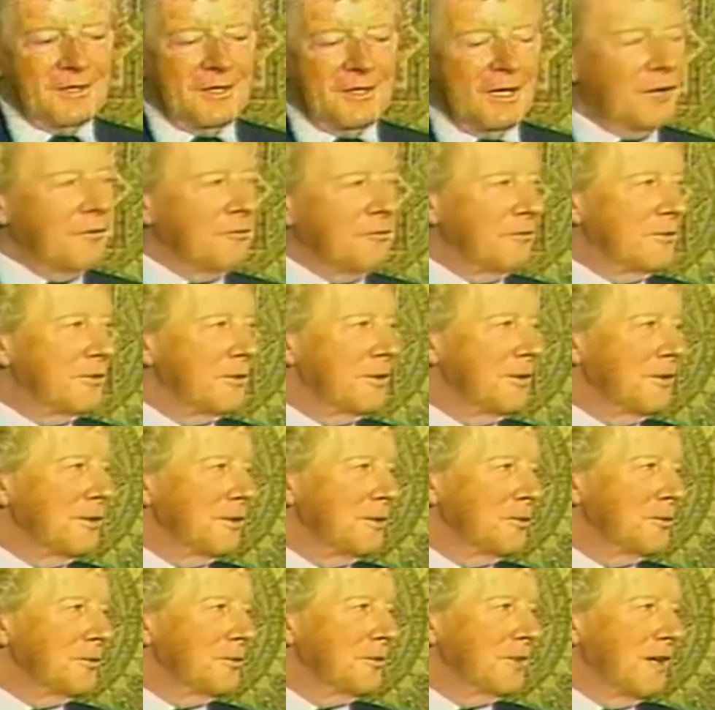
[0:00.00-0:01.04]
love to
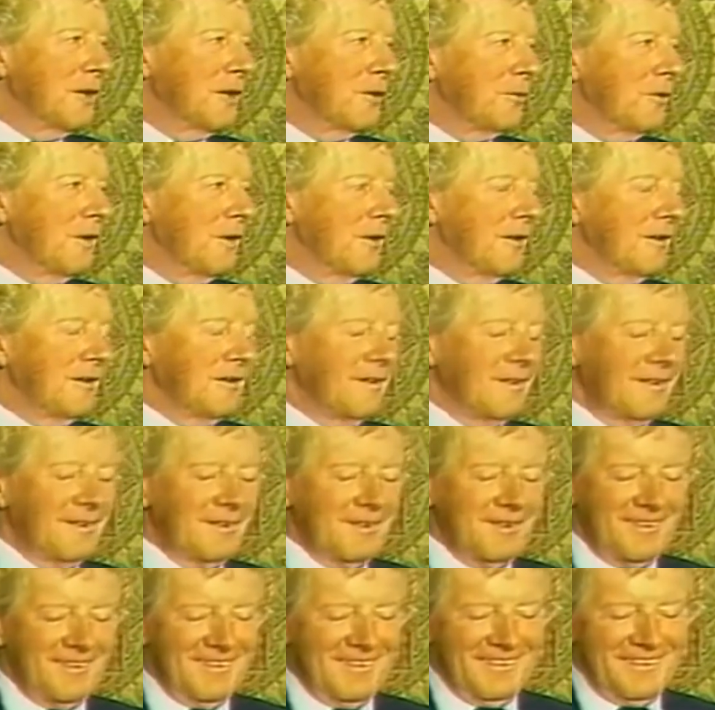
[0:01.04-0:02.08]
use that one.
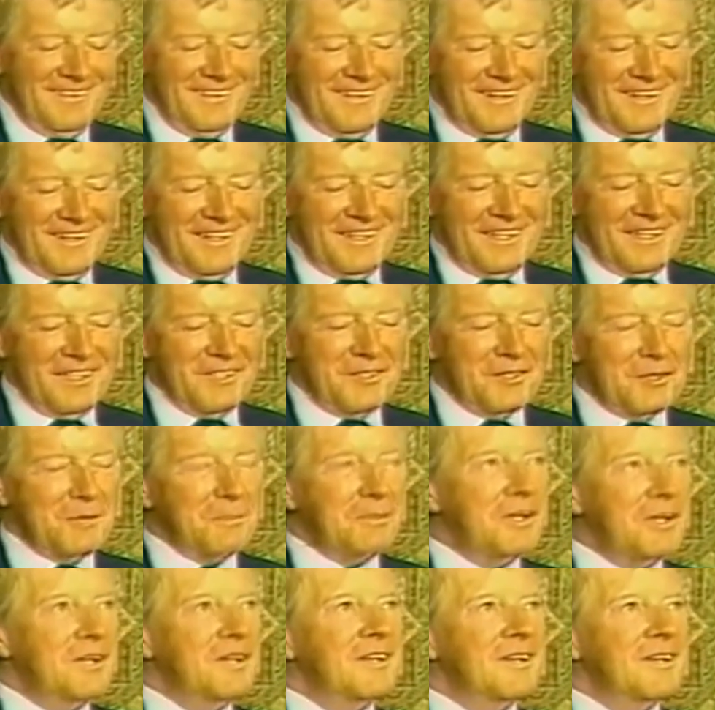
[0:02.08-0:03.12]
In the
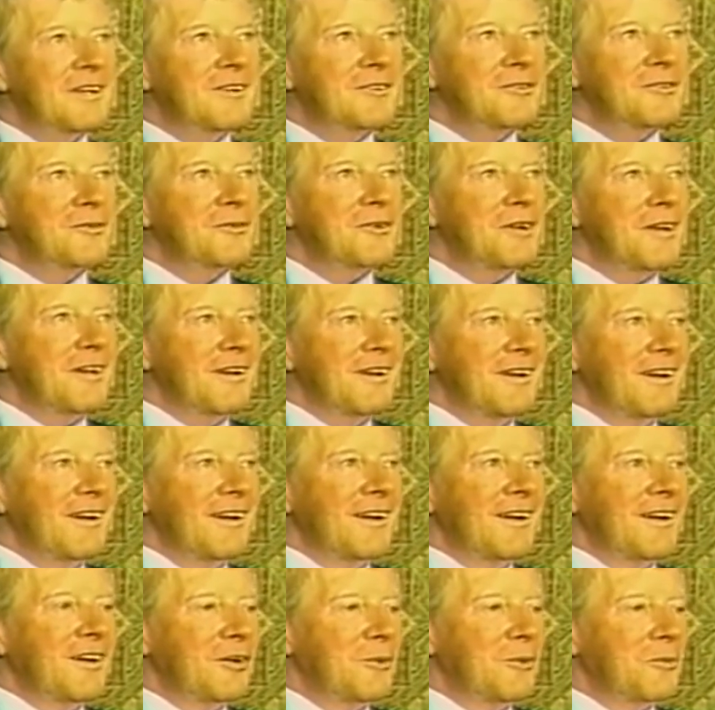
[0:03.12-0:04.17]
beginning
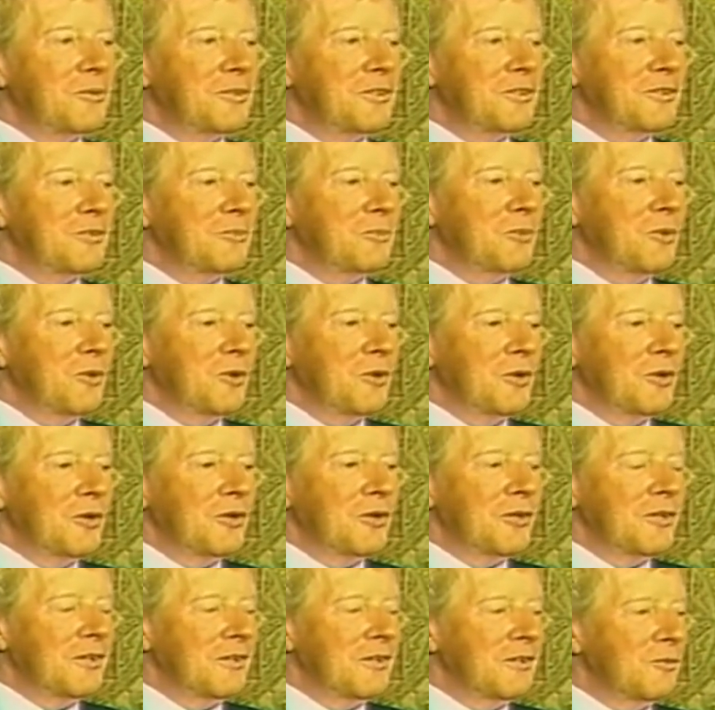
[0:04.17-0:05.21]
was the
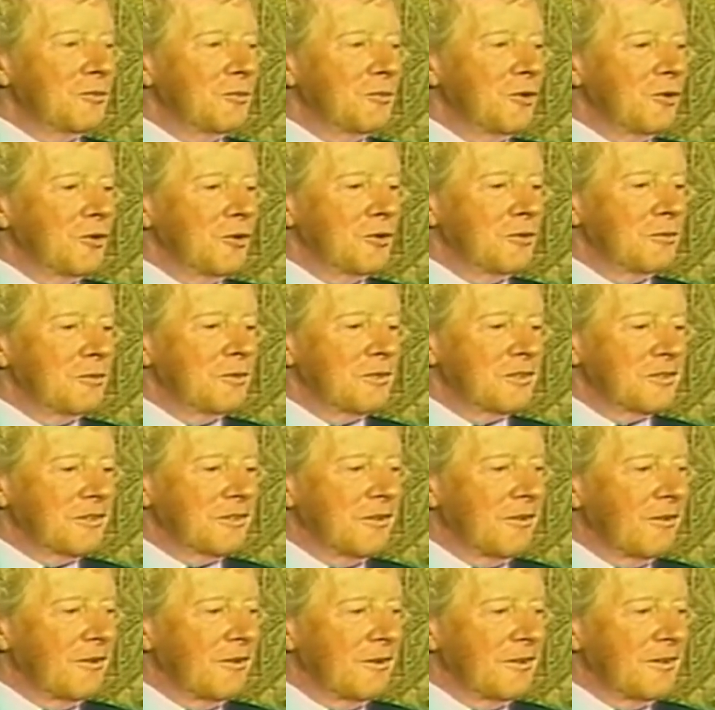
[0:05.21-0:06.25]
Word, and the Word was
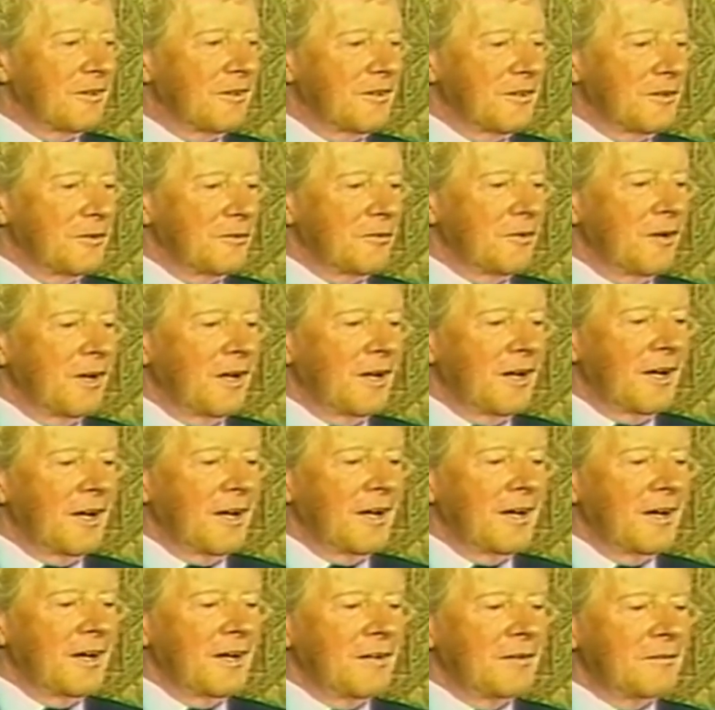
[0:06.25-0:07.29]
God. Well,
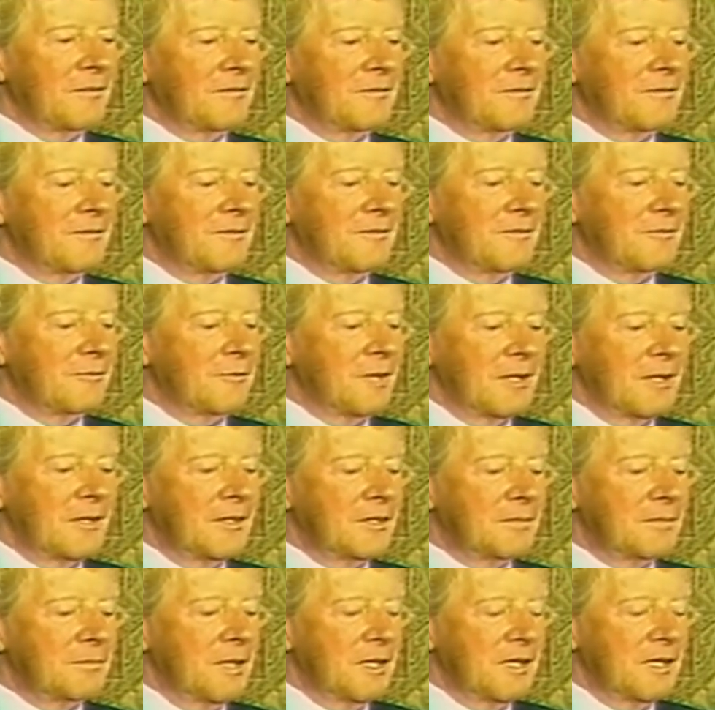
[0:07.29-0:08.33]
I read
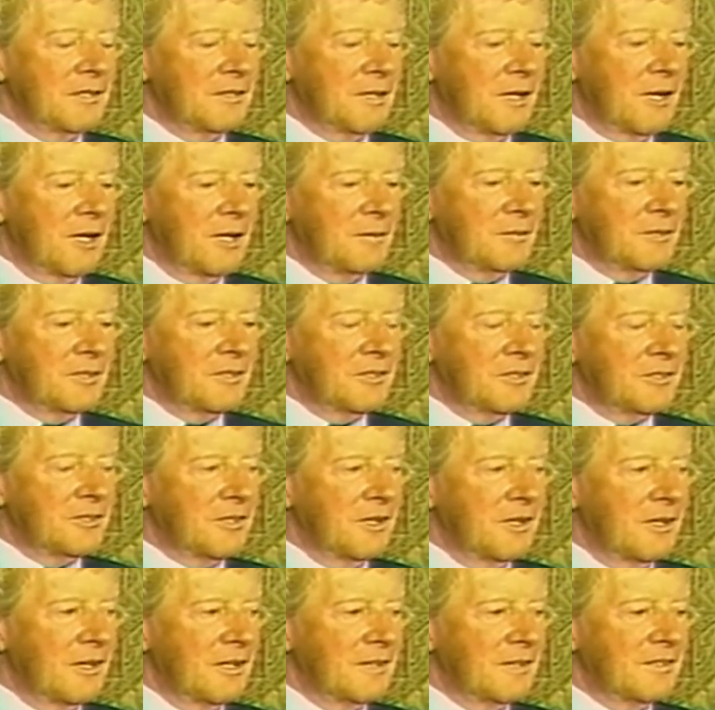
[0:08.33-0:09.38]
this many times as a
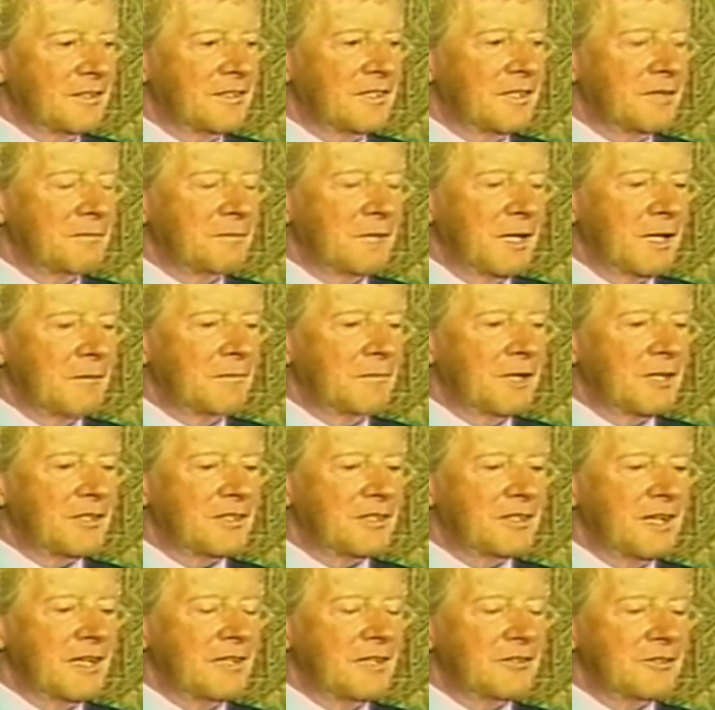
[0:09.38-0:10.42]
child and it didn't make
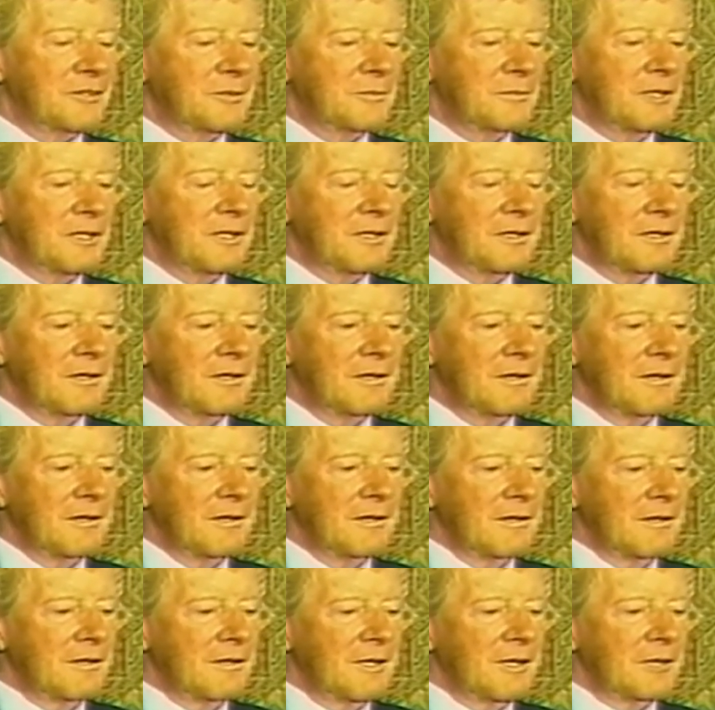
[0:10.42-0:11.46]
much sense to me.
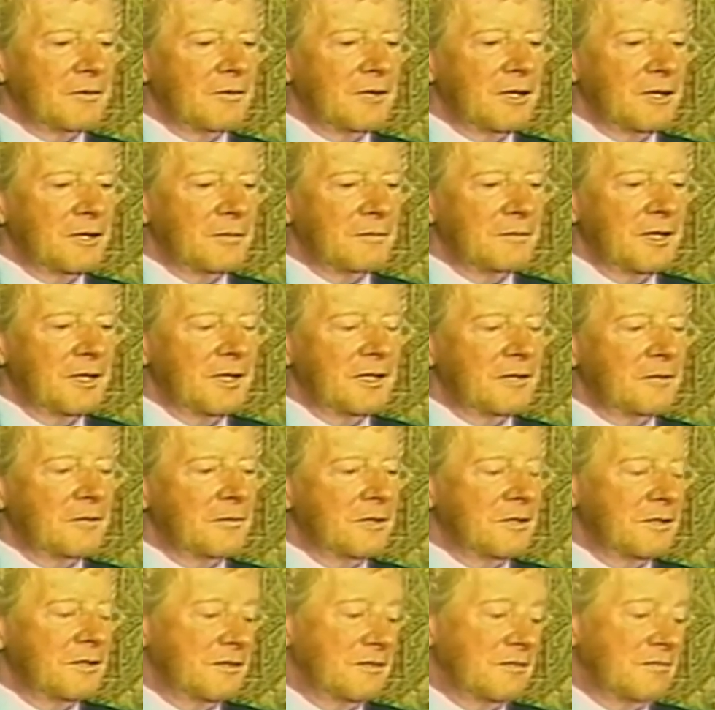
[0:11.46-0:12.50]
I quite admit it
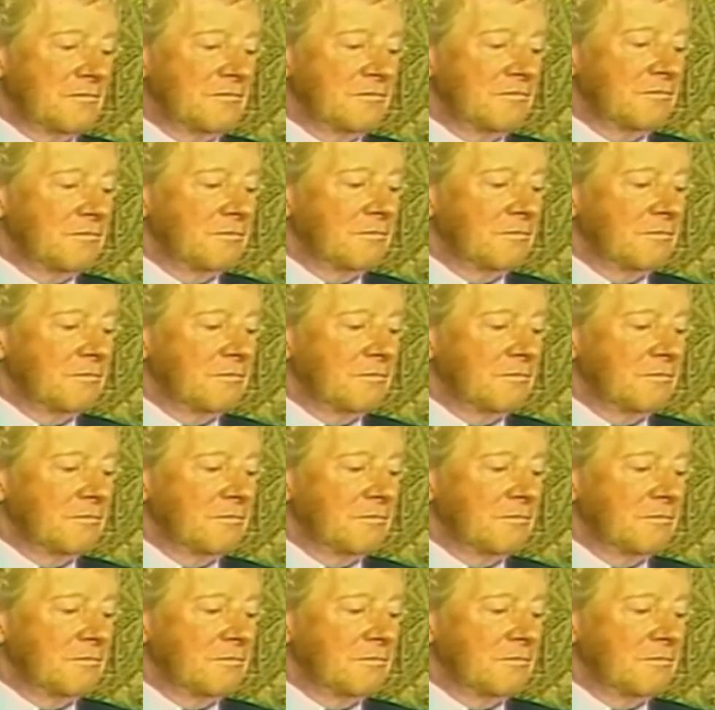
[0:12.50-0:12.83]
was